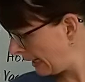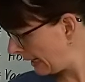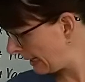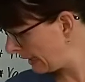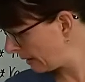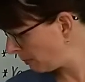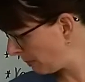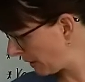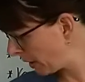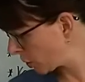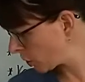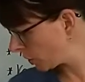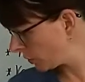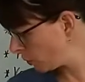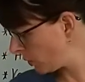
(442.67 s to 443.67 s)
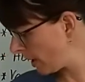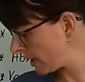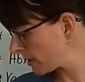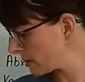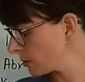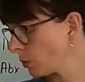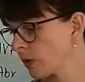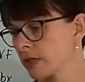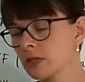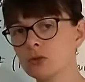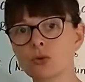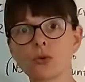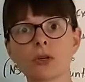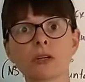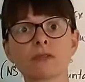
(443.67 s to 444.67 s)
in a patient who has no
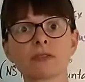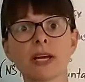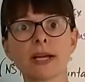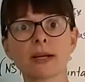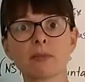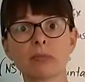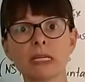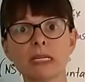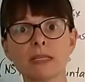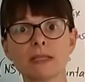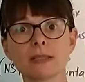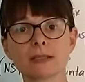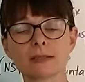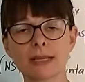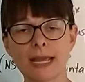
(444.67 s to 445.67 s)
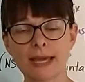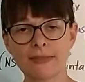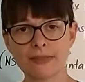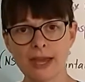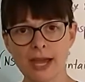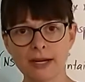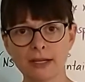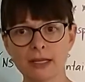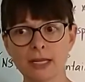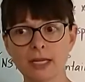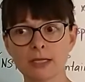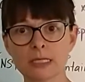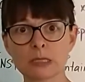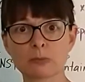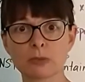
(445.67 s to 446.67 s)
history of diabetes. And that
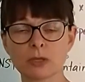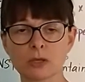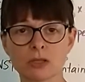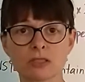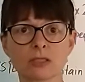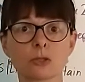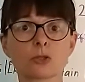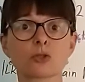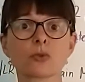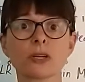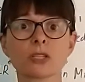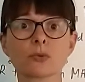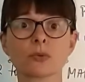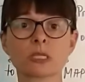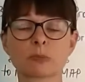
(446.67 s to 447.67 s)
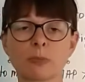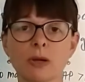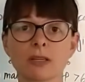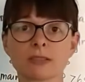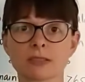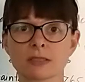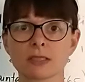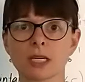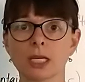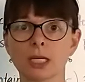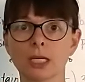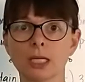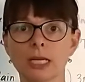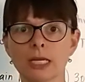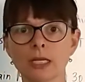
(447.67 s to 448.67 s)
again is because the stress response is
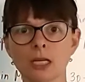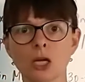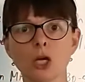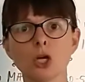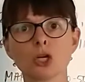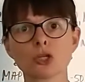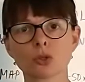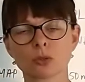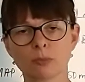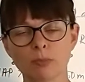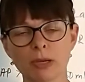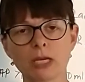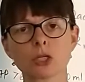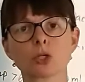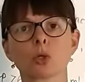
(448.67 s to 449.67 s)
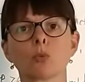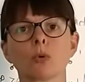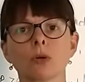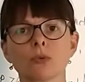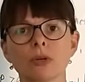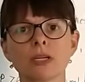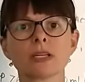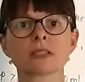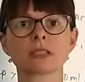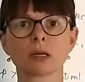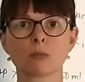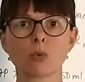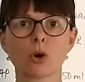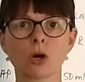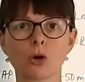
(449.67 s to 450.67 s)
kicking in, so the patient will
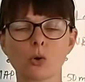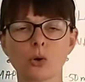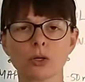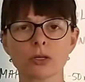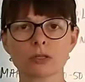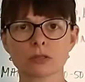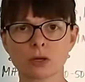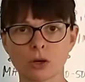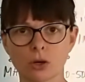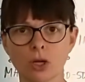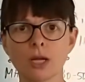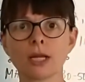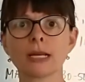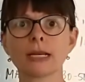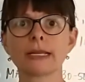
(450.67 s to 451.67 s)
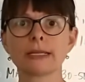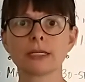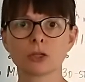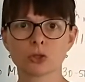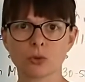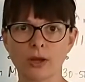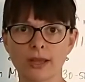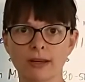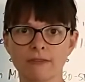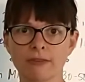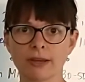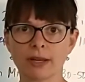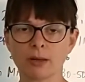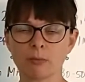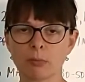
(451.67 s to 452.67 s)
releasing more cortisol, leading to
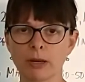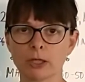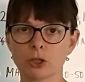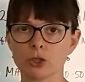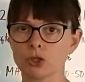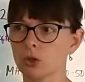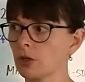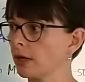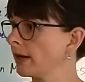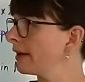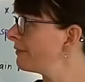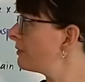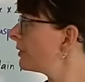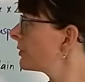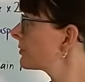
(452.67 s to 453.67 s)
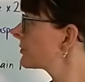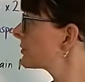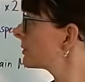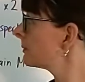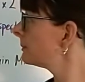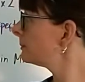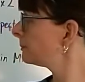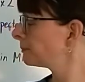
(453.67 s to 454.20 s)
elevated blood sugar levels.